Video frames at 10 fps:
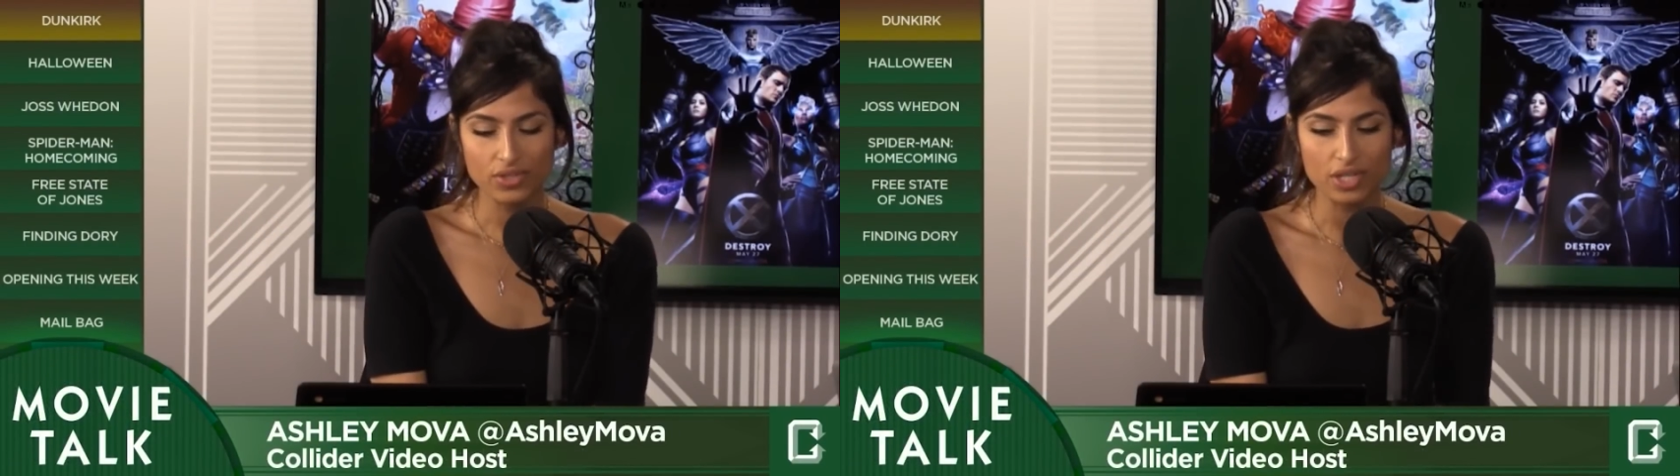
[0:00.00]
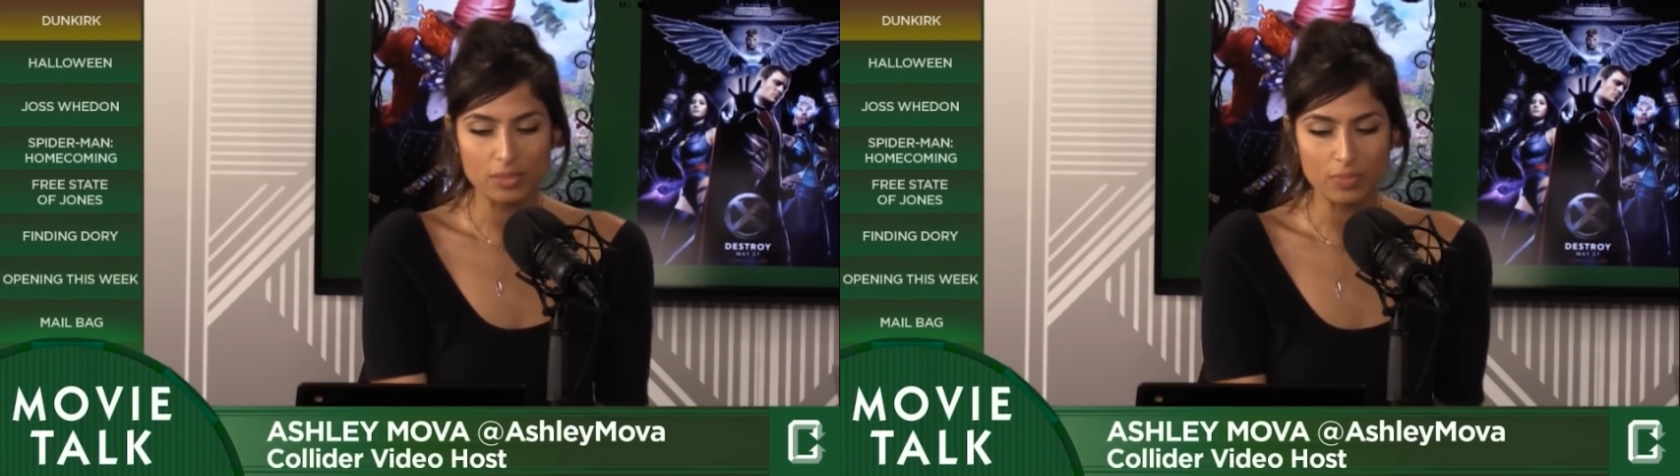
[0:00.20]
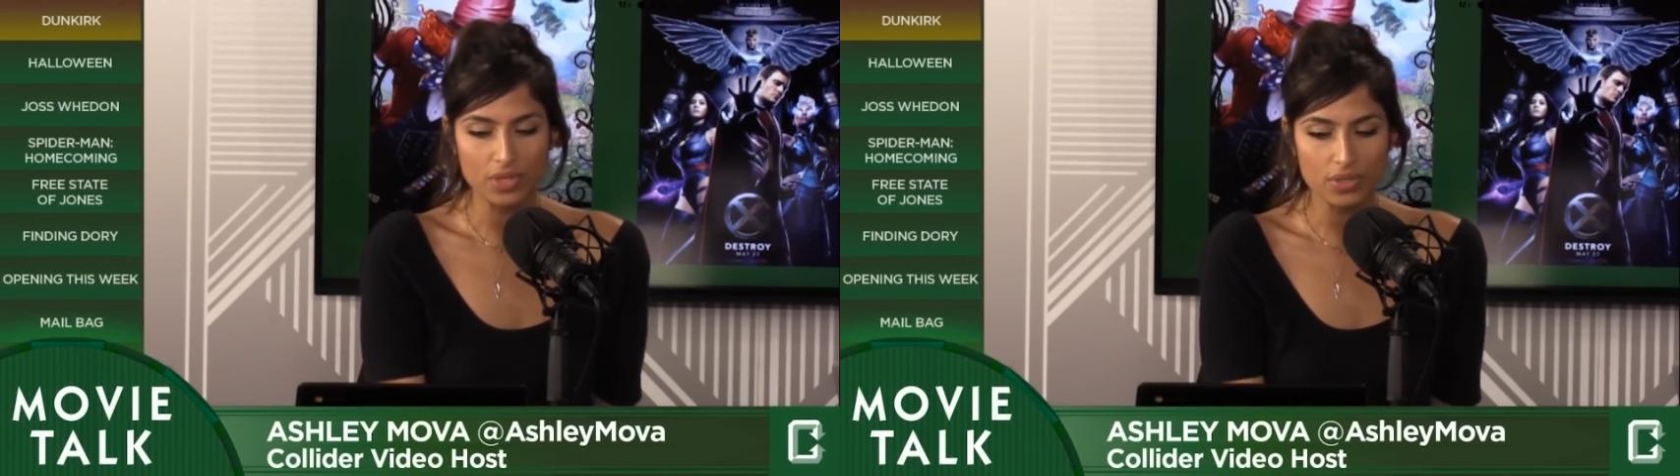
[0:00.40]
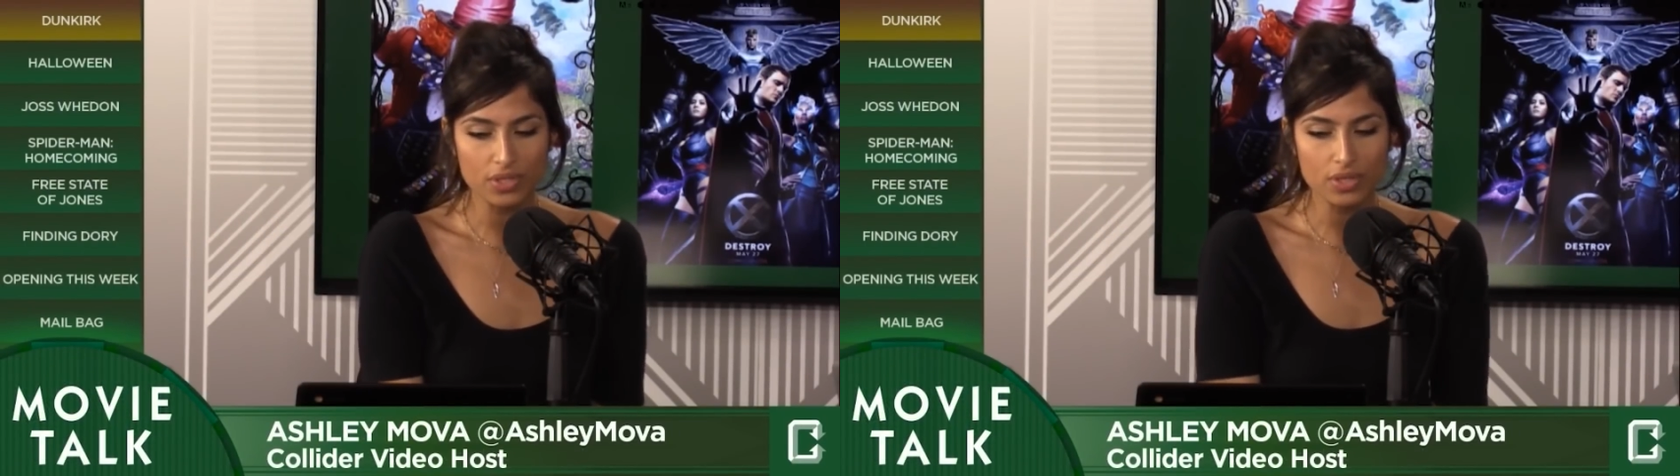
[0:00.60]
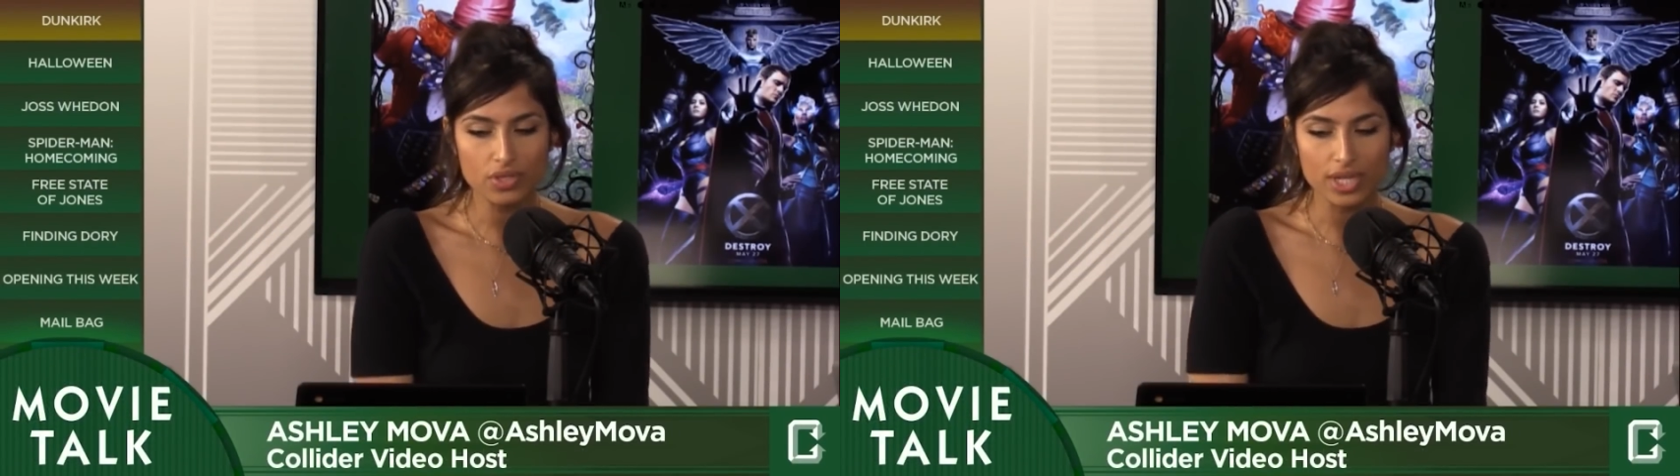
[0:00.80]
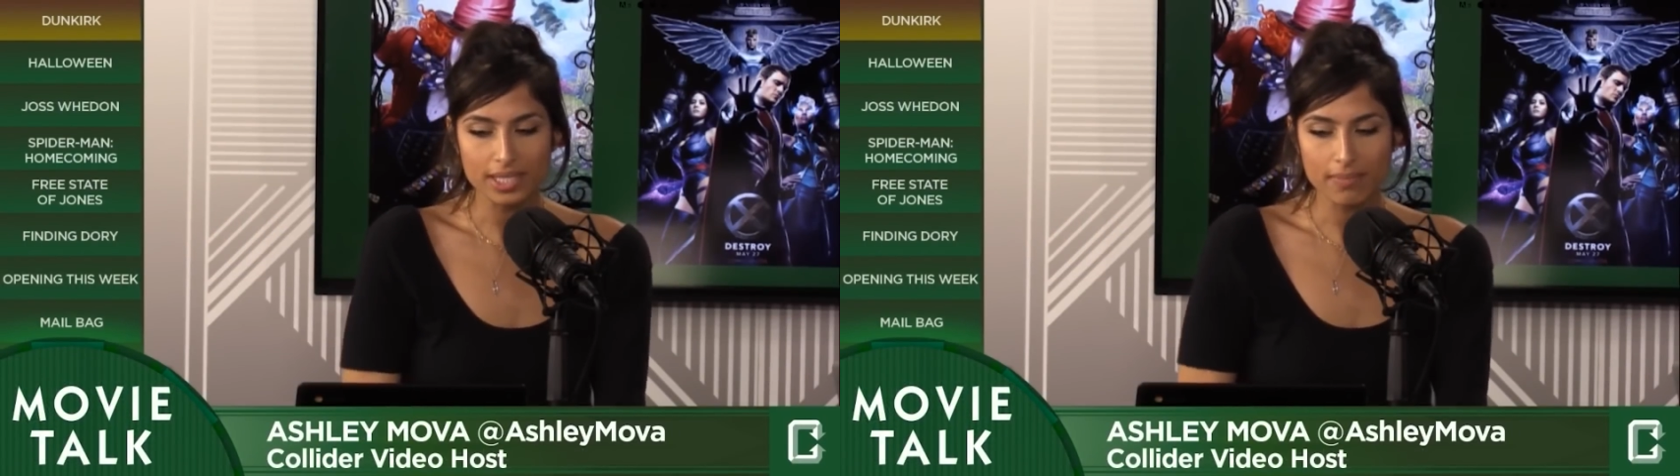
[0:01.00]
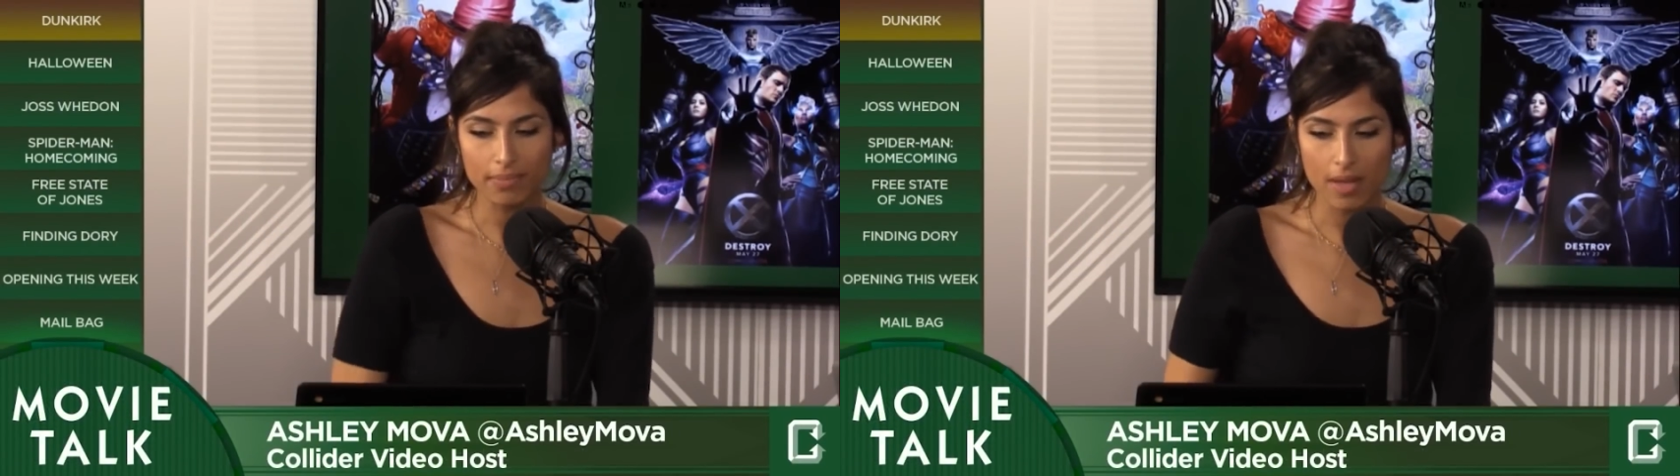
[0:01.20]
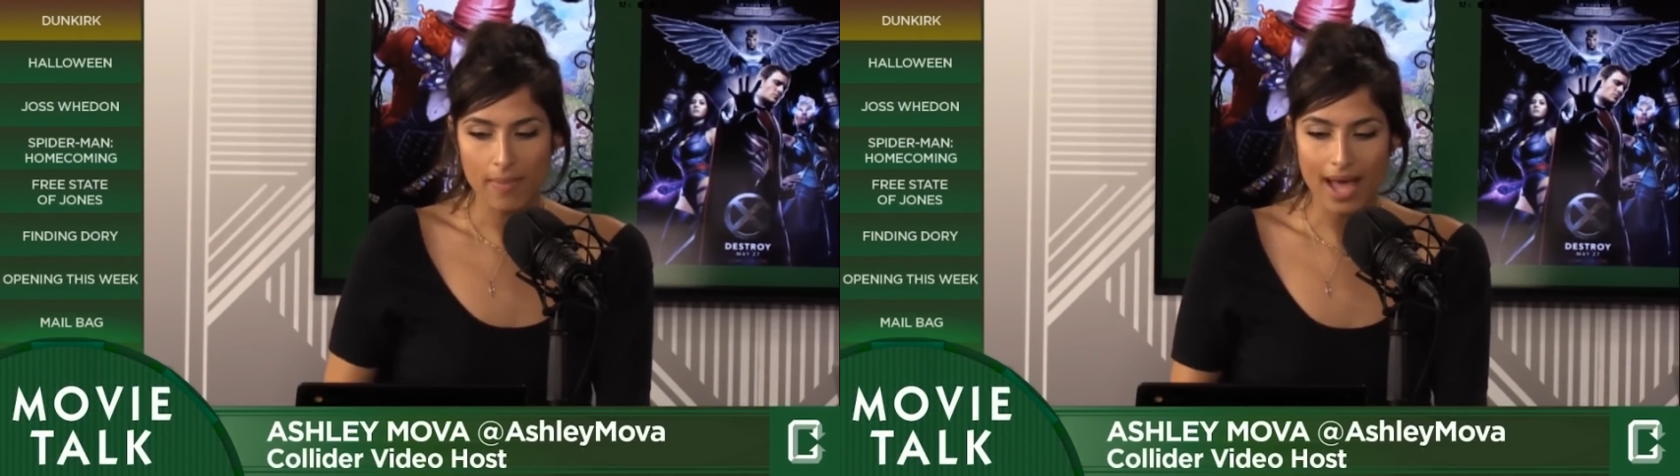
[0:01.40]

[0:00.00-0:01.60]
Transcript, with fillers: producer Jason Blumhouse